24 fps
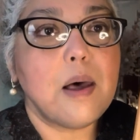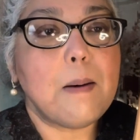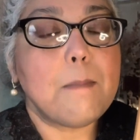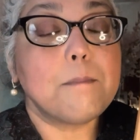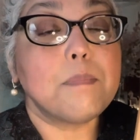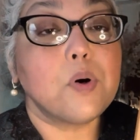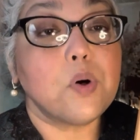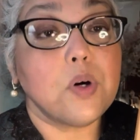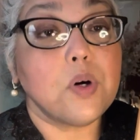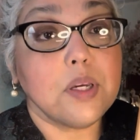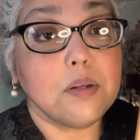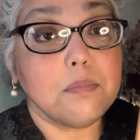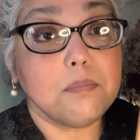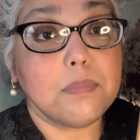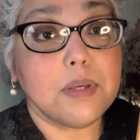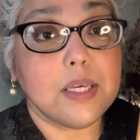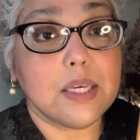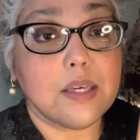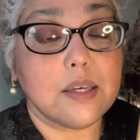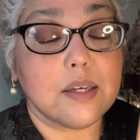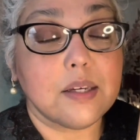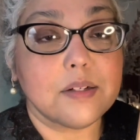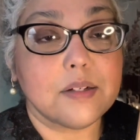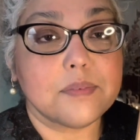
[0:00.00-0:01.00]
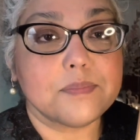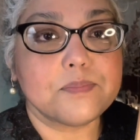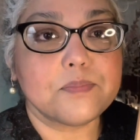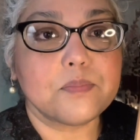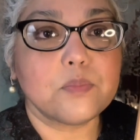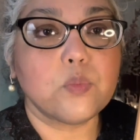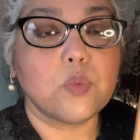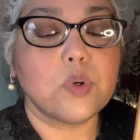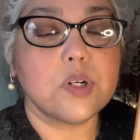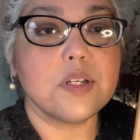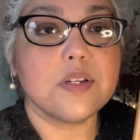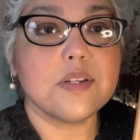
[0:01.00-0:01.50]
point being,
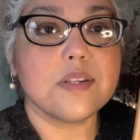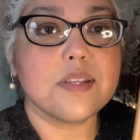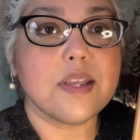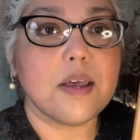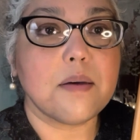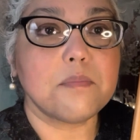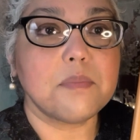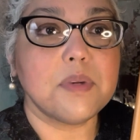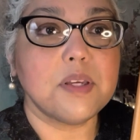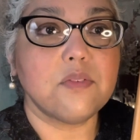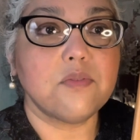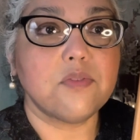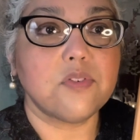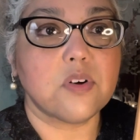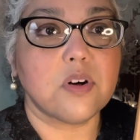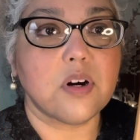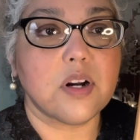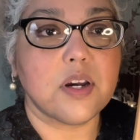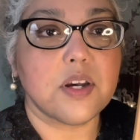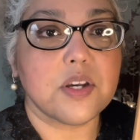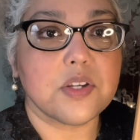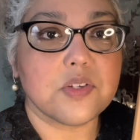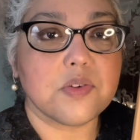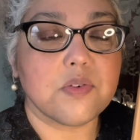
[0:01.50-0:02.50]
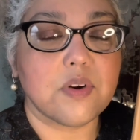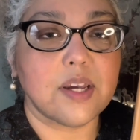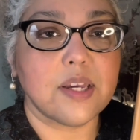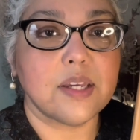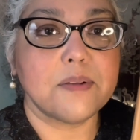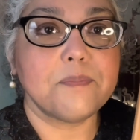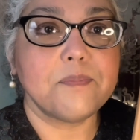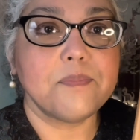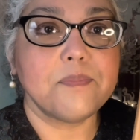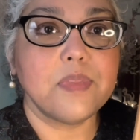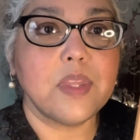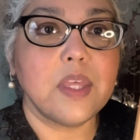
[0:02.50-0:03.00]
what does that mean for us,
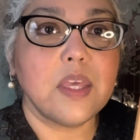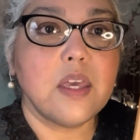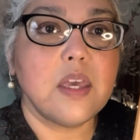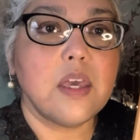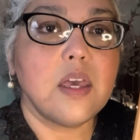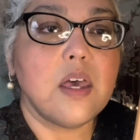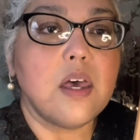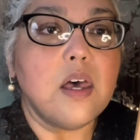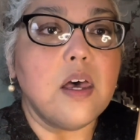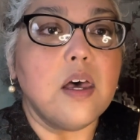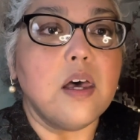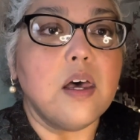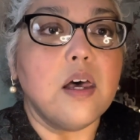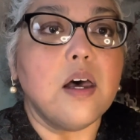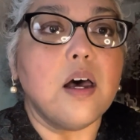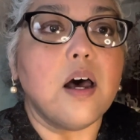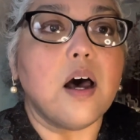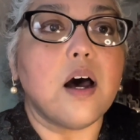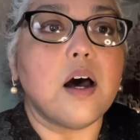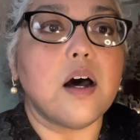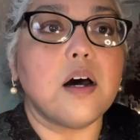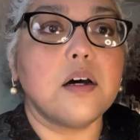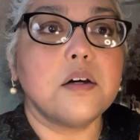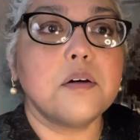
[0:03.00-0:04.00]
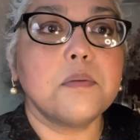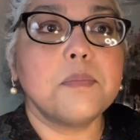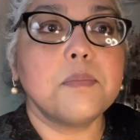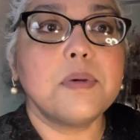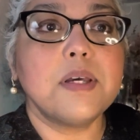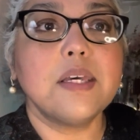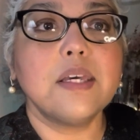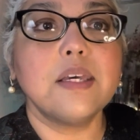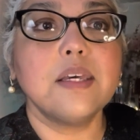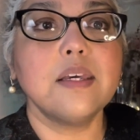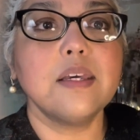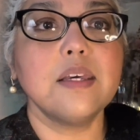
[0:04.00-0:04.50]
right? Um,
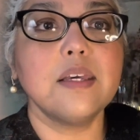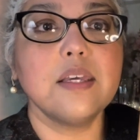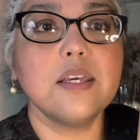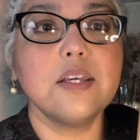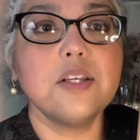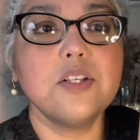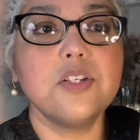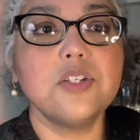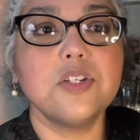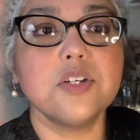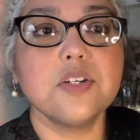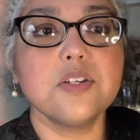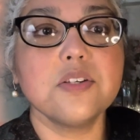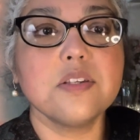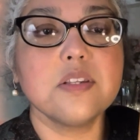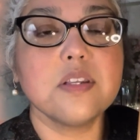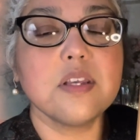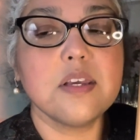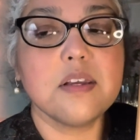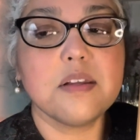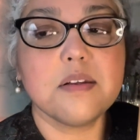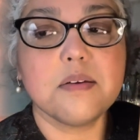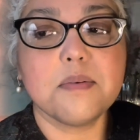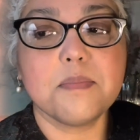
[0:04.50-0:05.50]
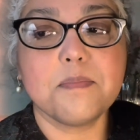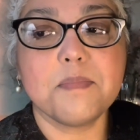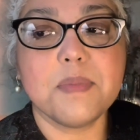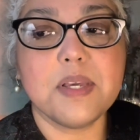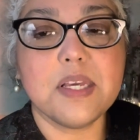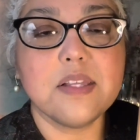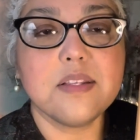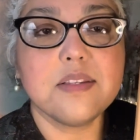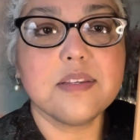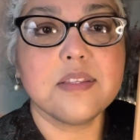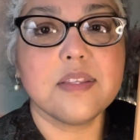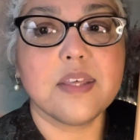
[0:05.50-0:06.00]
it just, it, it
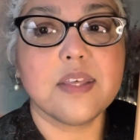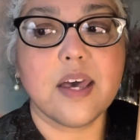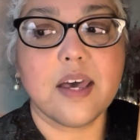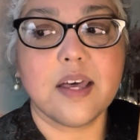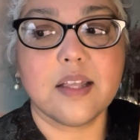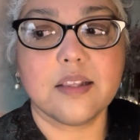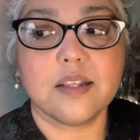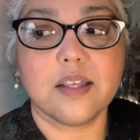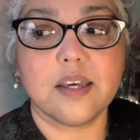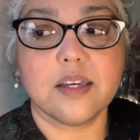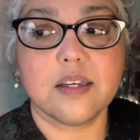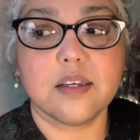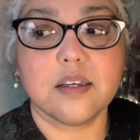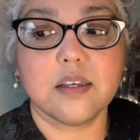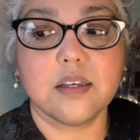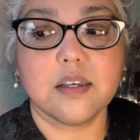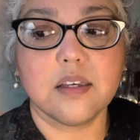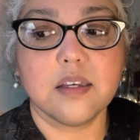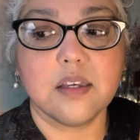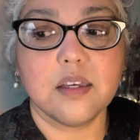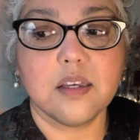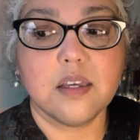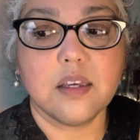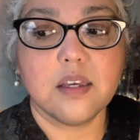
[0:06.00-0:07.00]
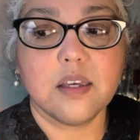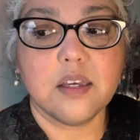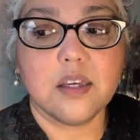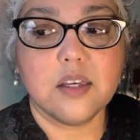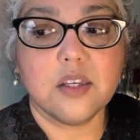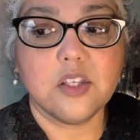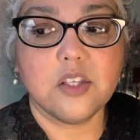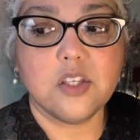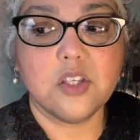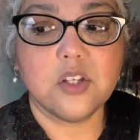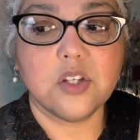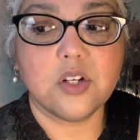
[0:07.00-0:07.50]
means that like,
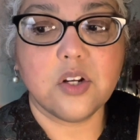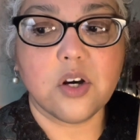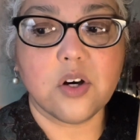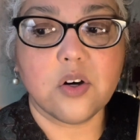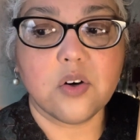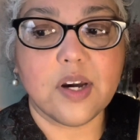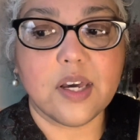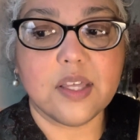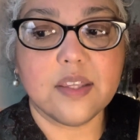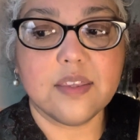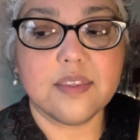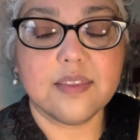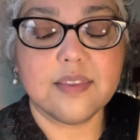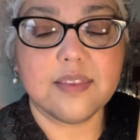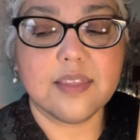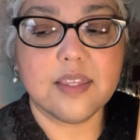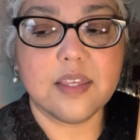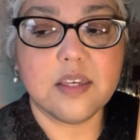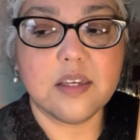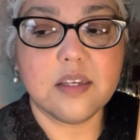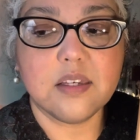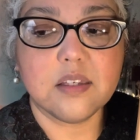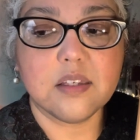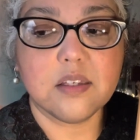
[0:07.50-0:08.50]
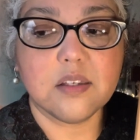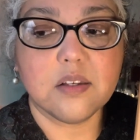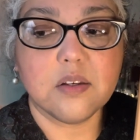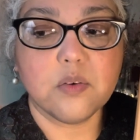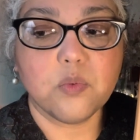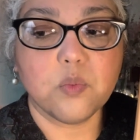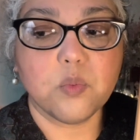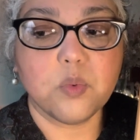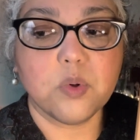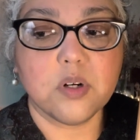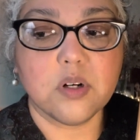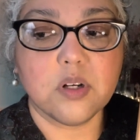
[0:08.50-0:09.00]
you know, I think
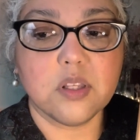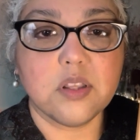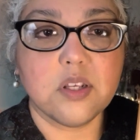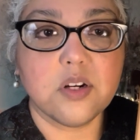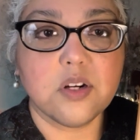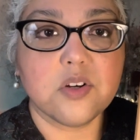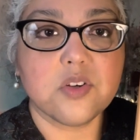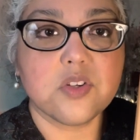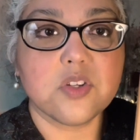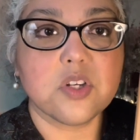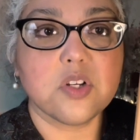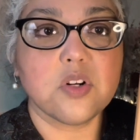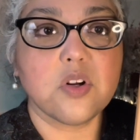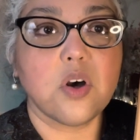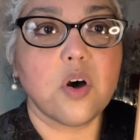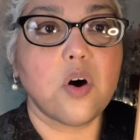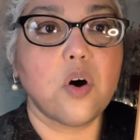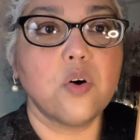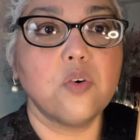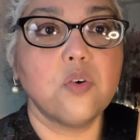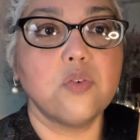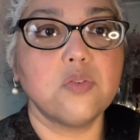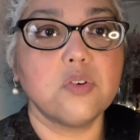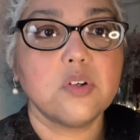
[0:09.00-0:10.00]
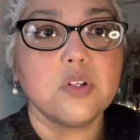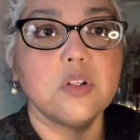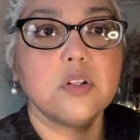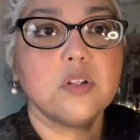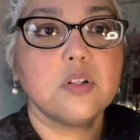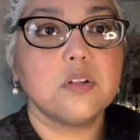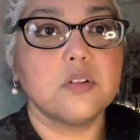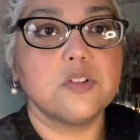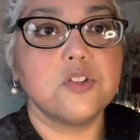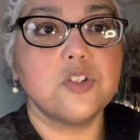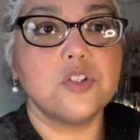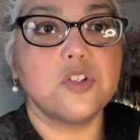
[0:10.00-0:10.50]
we're there's an over
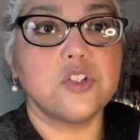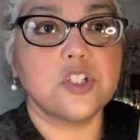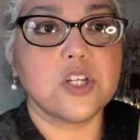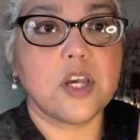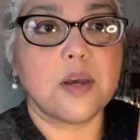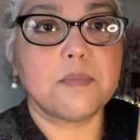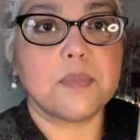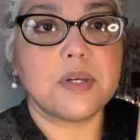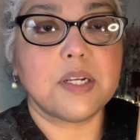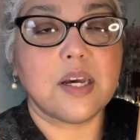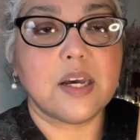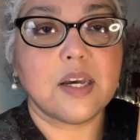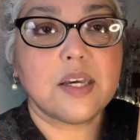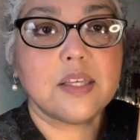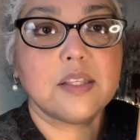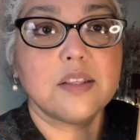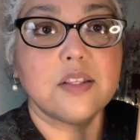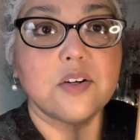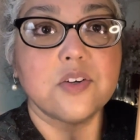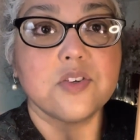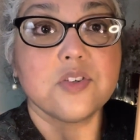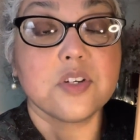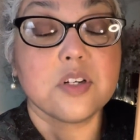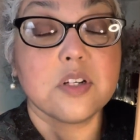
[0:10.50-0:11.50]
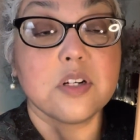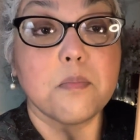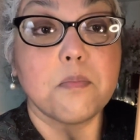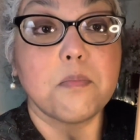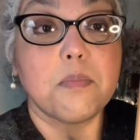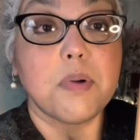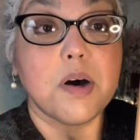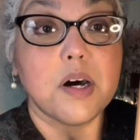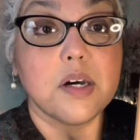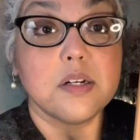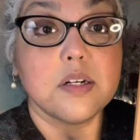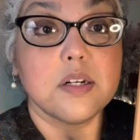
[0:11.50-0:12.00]
Gemini, there's an
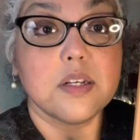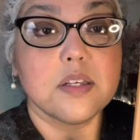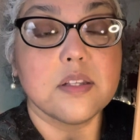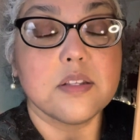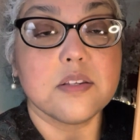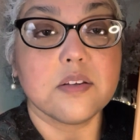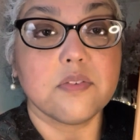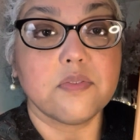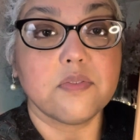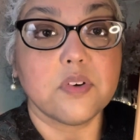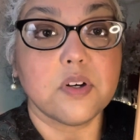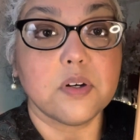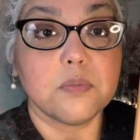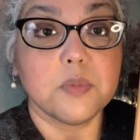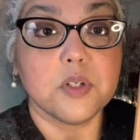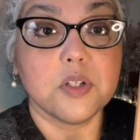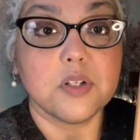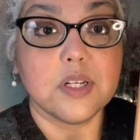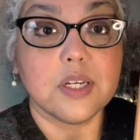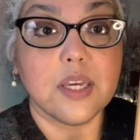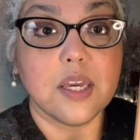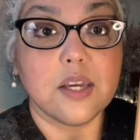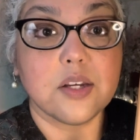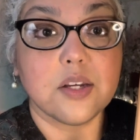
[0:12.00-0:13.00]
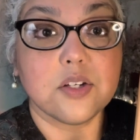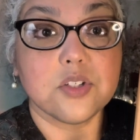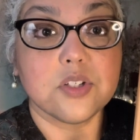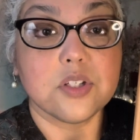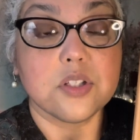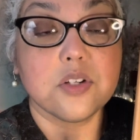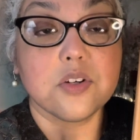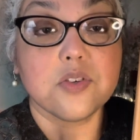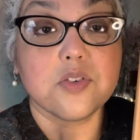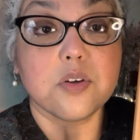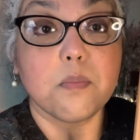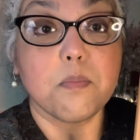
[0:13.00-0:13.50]
abundance of communication,
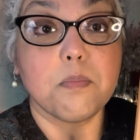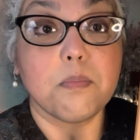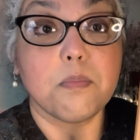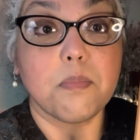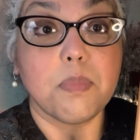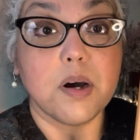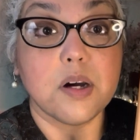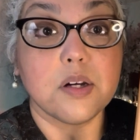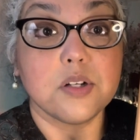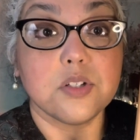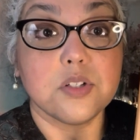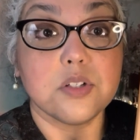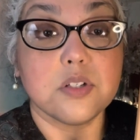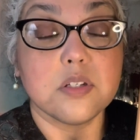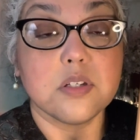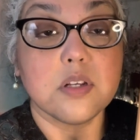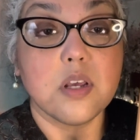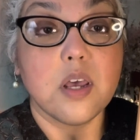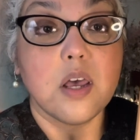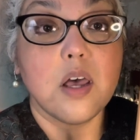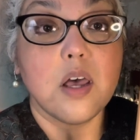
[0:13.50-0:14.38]
there's abund